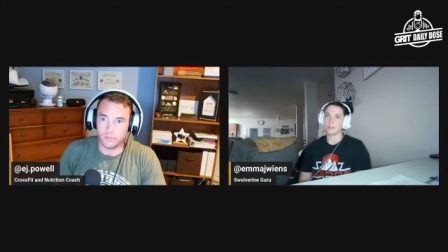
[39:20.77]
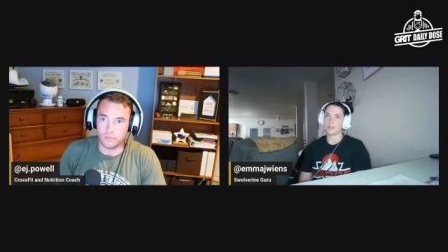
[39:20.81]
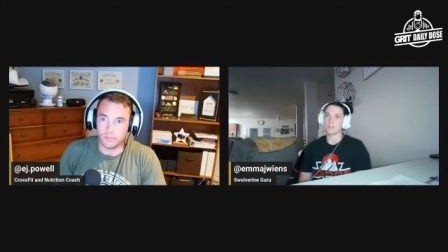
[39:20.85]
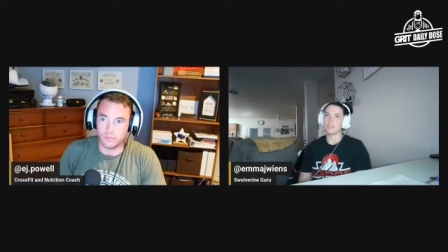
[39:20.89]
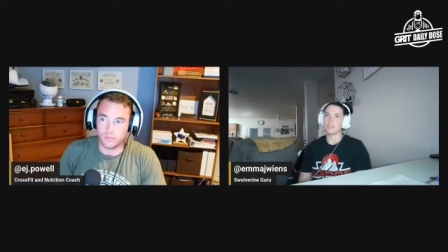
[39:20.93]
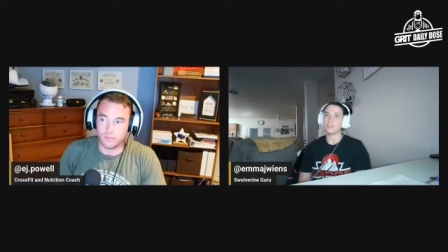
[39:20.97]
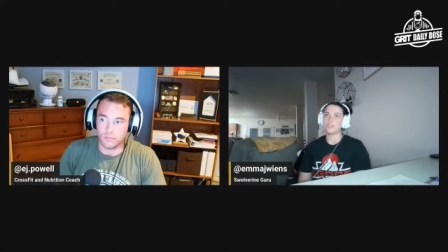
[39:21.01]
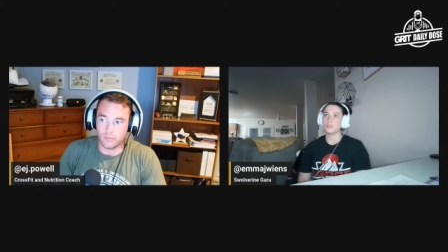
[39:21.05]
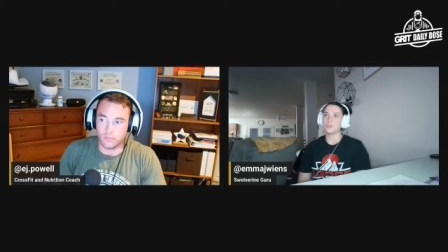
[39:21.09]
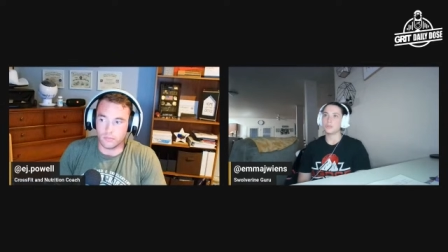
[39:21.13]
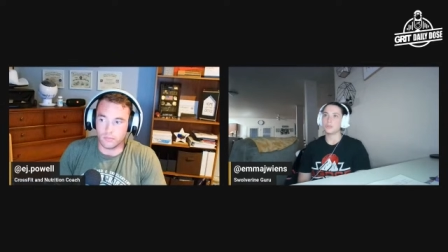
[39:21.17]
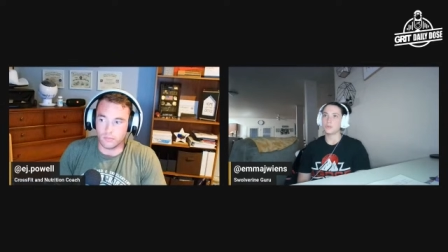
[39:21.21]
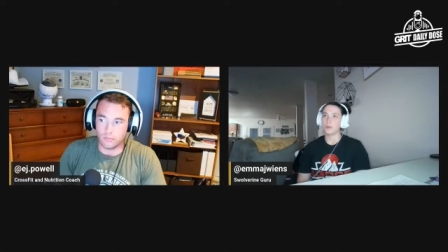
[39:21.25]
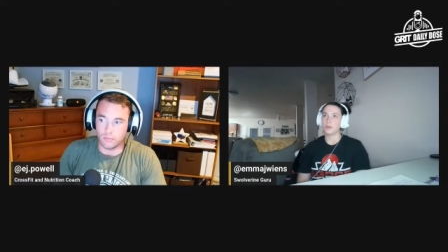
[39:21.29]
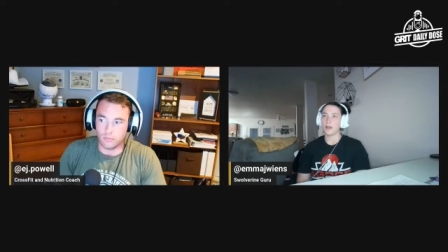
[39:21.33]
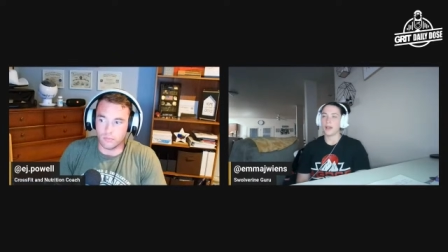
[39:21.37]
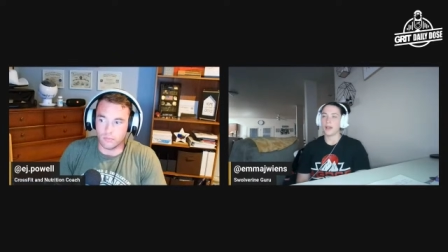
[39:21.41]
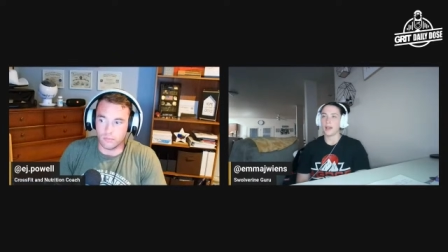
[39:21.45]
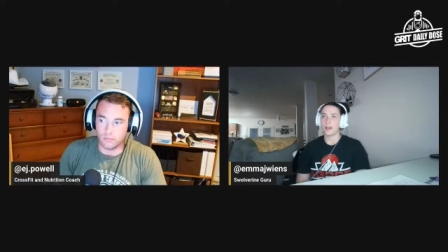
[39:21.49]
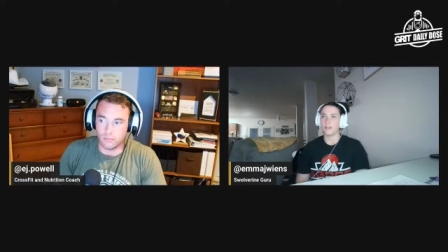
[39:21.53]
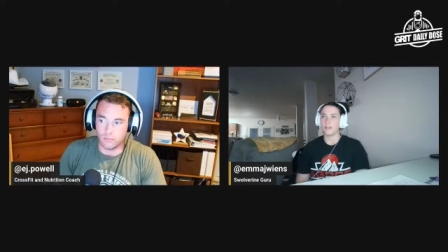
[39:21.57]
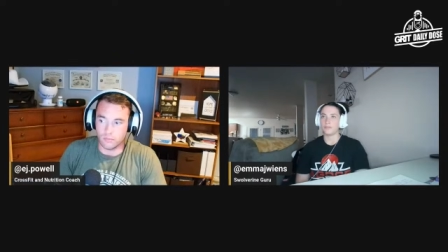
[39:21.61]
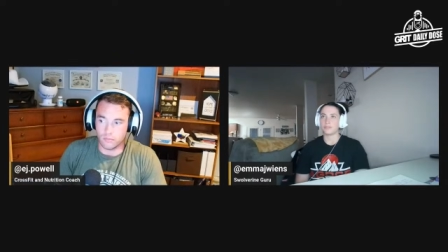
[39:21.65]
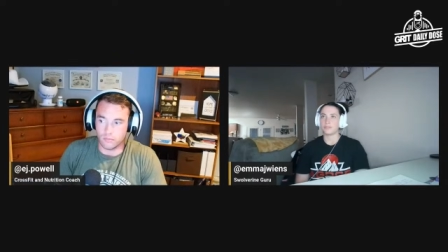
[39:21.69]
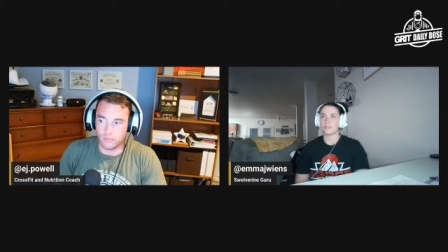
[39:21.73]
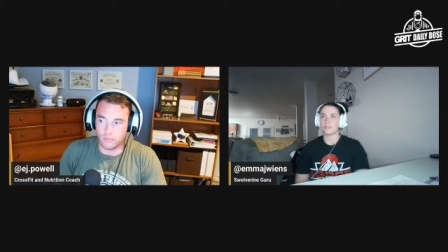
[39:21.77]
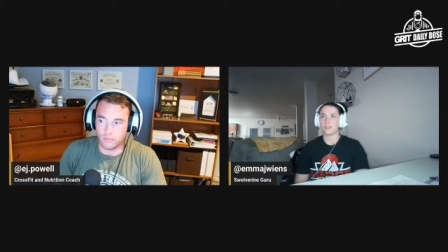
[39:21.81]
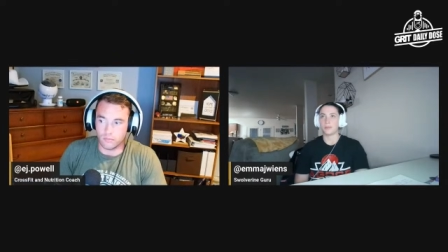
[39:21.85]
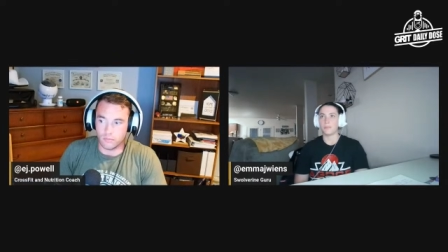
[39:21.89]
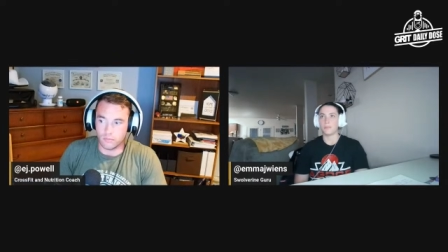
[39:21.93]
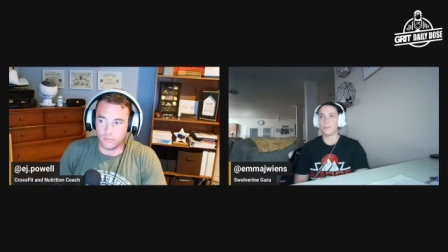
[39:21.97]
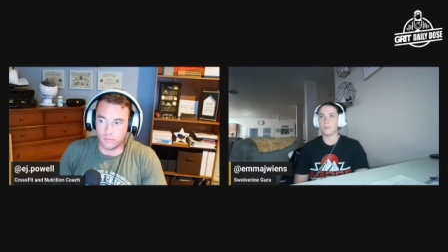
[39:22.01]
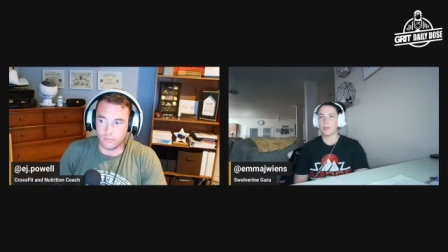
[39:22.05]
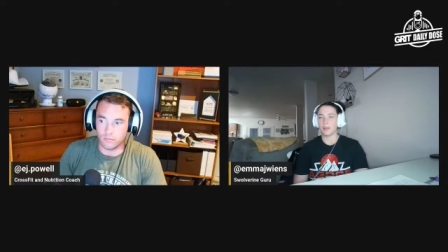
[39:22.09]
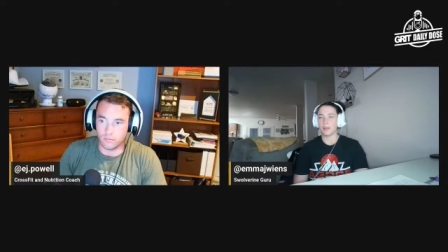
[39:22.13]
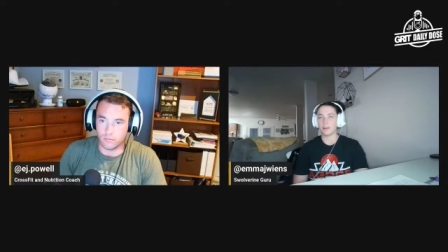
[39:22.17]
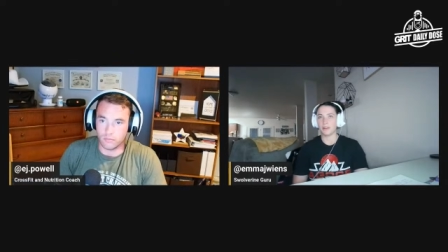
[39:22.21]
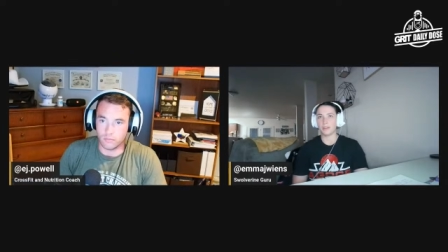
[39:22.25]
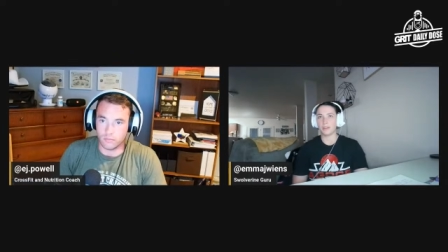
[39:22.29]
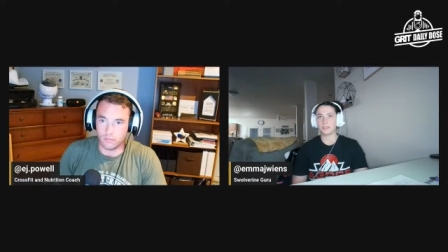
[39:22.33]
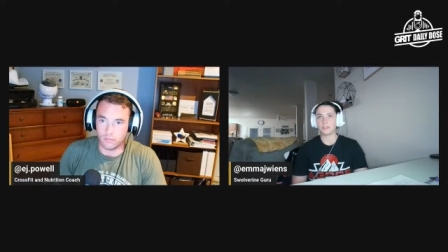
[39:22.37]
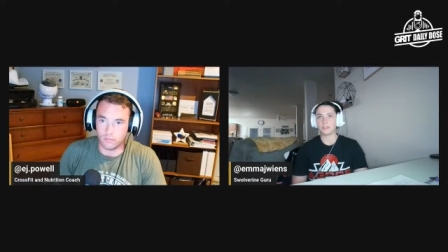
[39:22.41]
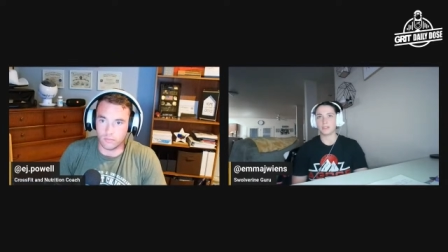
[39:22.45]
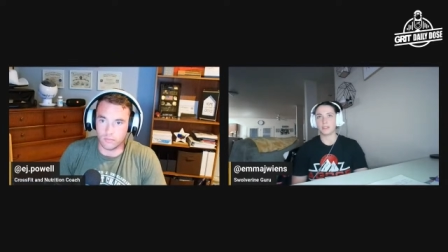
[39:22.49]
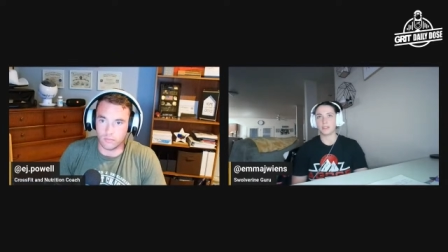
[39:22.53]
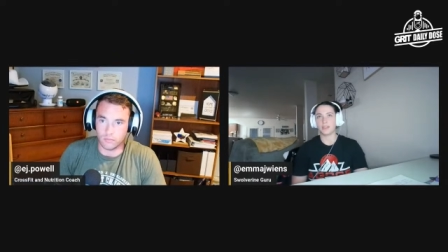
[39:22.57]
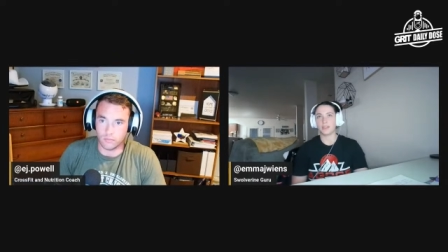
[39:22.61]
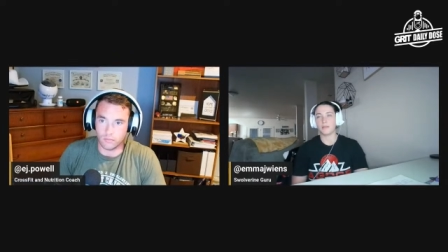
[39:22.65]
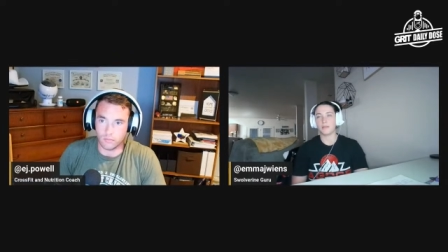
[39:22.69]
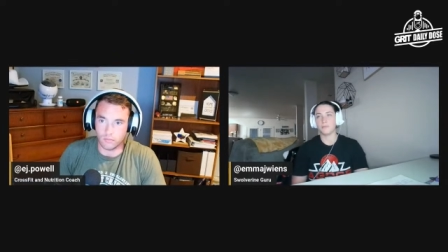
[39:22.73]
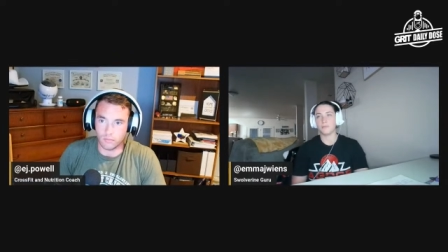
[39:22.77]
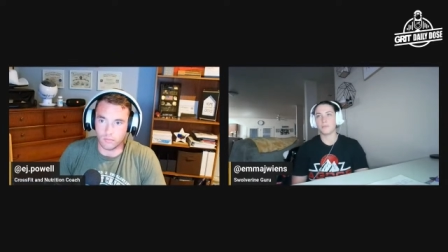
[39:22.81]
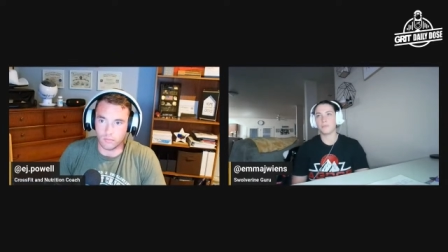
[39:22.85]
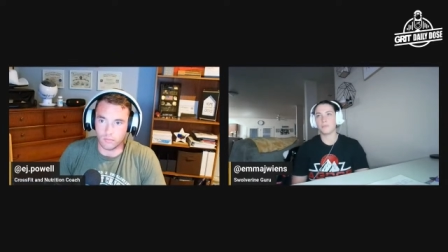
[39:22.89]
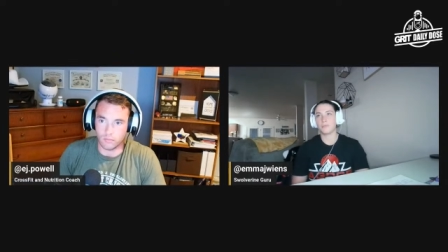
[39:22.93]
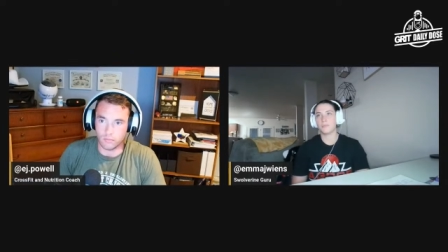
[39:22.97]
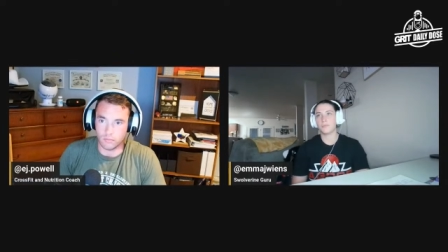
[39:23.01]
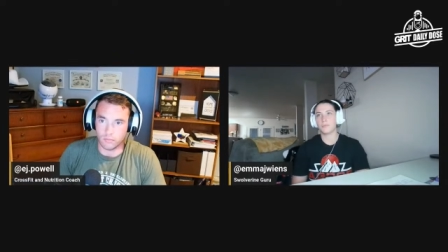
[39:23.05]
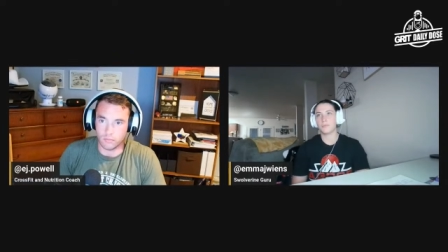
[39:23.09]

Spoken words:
do have some merit to them.